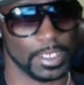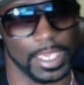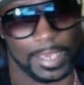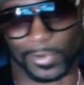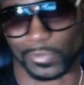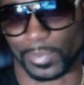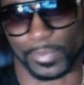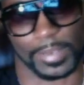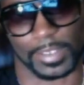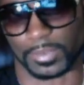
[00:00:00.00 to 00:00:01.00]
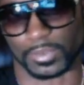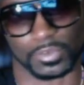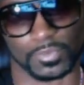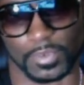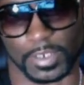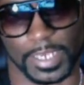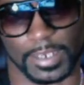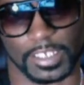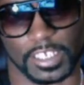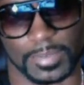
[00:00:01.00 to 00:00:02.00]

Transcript: And most people have their Bluetooth on nowadays